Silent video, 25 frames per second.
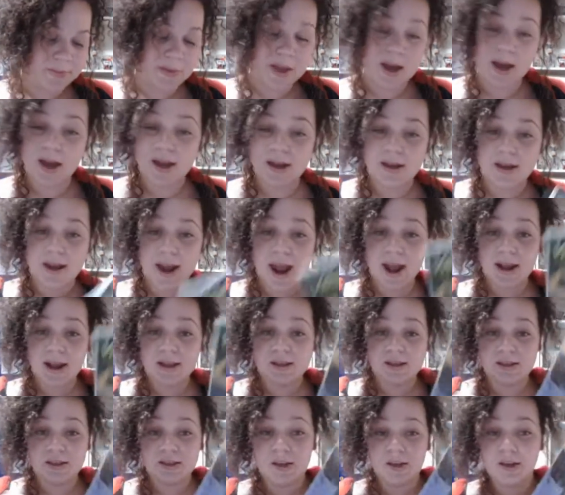Uh,
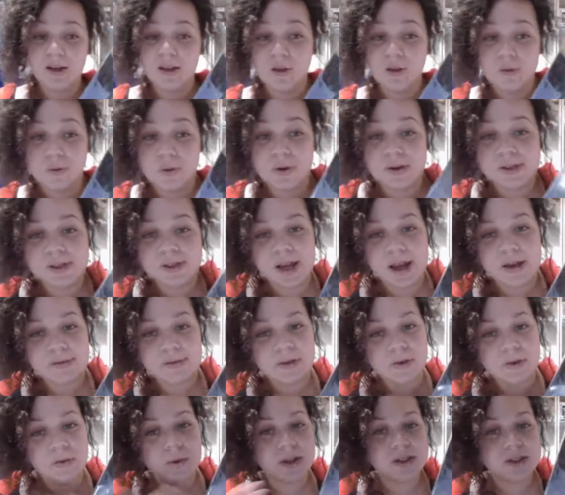next, another Poison
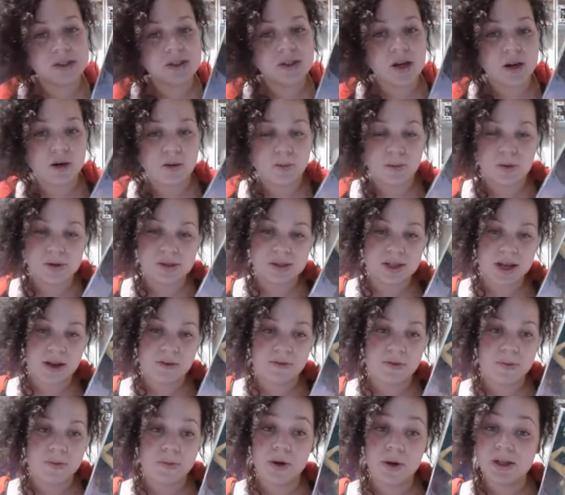Ivy. Well, it's not a Poison
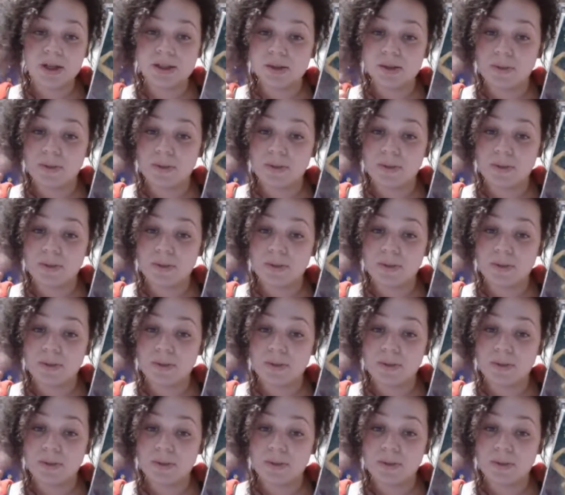Ivy book, it's a